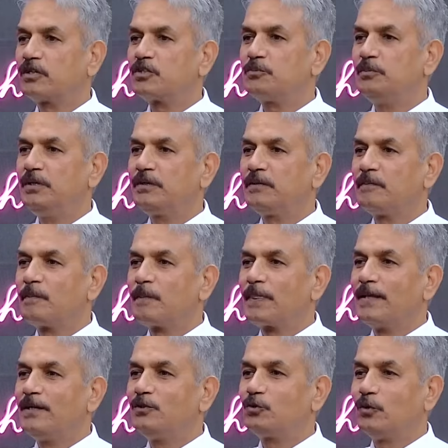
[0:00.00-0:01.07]
Kashmir.
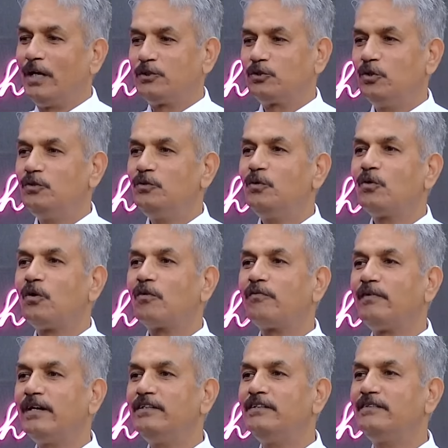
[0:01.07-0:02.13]
So actually you will not
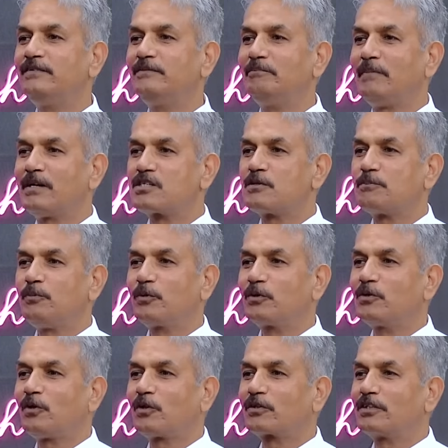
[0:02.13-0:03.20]
find much support
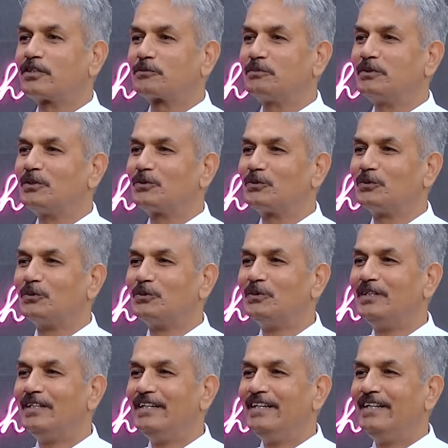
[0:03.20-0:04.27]
in North Kashmir to
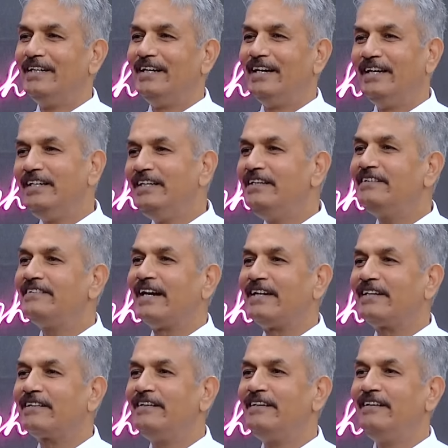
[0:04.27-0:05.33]
any
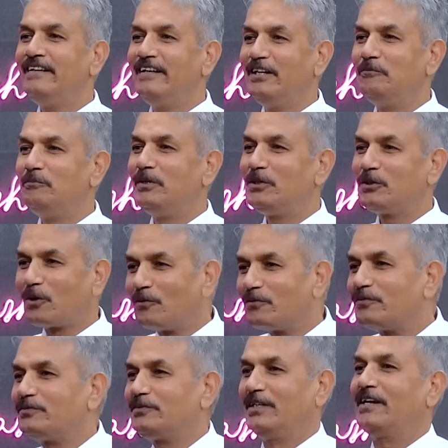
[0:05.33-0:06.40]
radical element
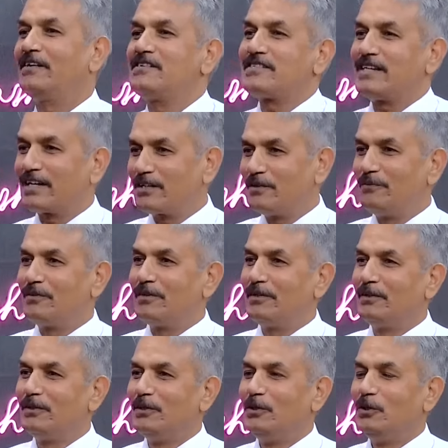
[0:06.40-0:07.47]
of terrorist activity.
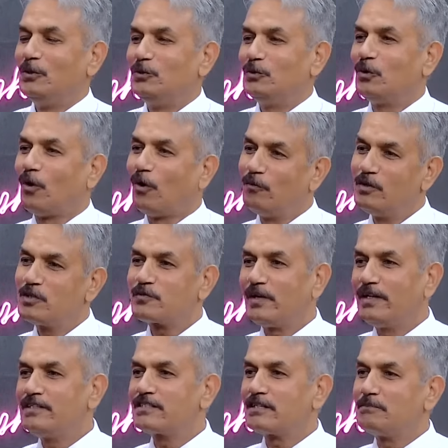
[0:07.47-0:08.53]
You'll always
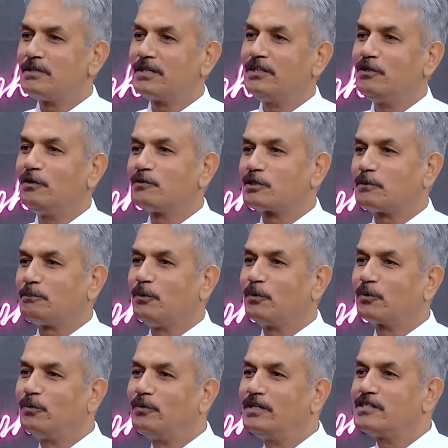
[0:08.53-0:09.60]
find some degree of
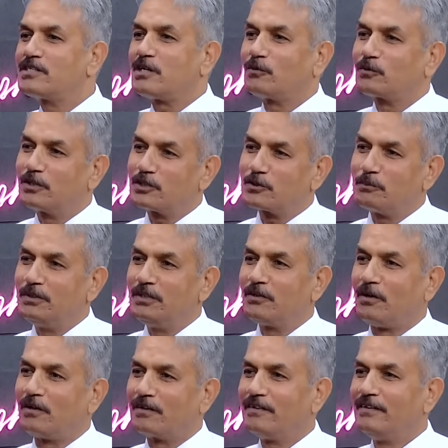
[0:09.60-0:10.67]
support only in South Kashmir
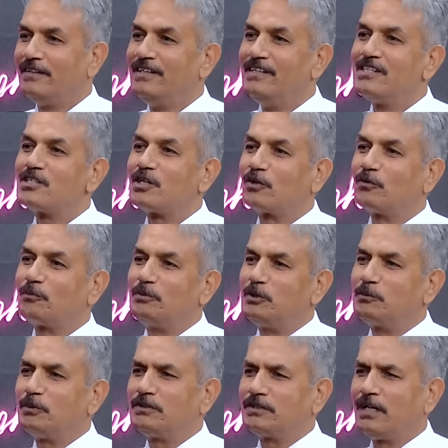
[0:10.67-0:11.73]
or south of
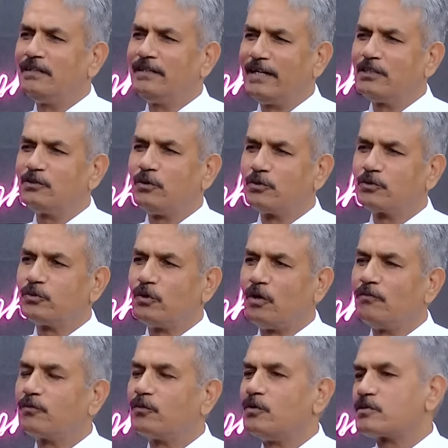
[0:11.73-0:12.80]
Peach Panchal. That is also now,
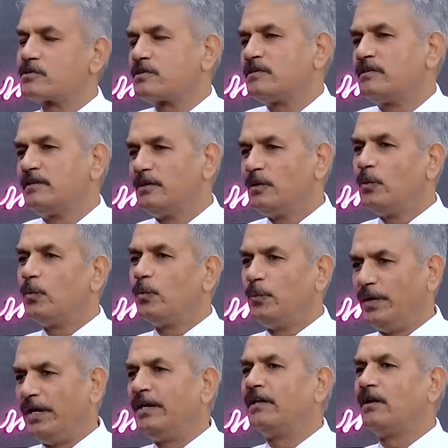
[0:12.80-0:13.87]
of course,
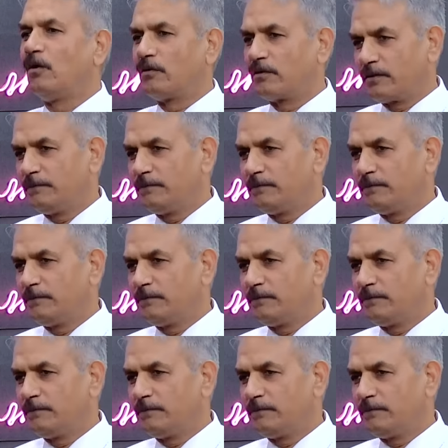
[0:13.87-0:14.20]
waned a lot.